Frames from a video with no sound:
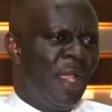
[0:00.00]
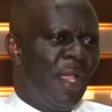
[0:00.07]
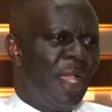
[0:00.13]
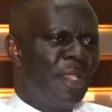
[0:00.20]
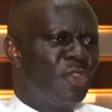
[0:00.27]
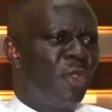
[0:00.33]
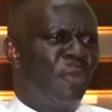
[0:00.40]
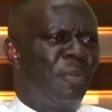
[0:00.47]

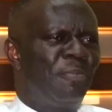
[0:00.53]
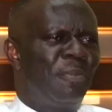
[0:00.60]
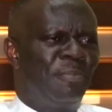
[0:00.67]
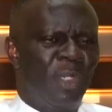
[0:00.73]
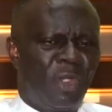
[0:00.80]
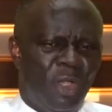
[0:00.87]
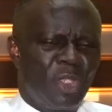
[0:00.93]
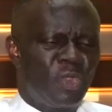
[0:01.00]
And so,
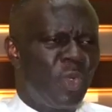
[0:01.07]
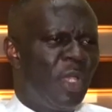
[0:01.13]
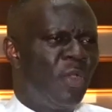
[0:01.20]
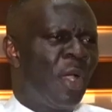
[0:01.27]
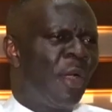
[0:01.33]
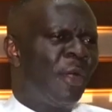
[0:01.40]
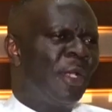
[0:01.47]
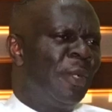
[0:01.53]
because when
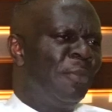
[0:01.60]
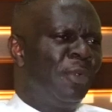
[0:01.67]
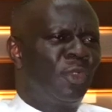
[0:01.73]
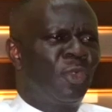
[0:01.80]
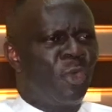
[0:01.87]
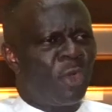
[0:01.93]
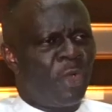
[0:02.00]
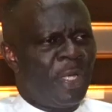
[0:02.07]
you are unable
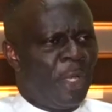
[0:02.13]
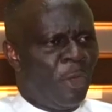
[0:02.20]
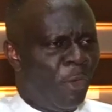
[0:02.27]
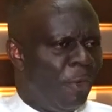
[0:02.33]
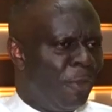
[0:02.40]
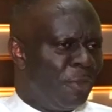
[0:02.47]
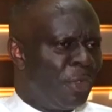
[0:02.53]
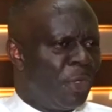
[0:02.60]
to run a
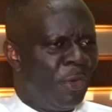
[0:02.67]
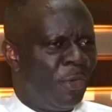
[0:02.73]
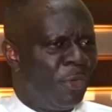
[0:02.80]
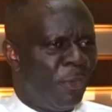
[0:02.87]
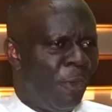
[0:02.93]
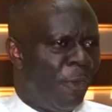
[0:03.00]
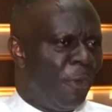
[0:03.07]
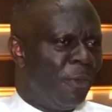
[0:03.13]
home, your
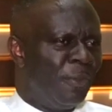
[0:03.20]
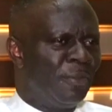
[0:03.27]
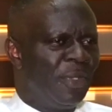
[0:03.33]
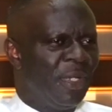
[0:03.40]
own home,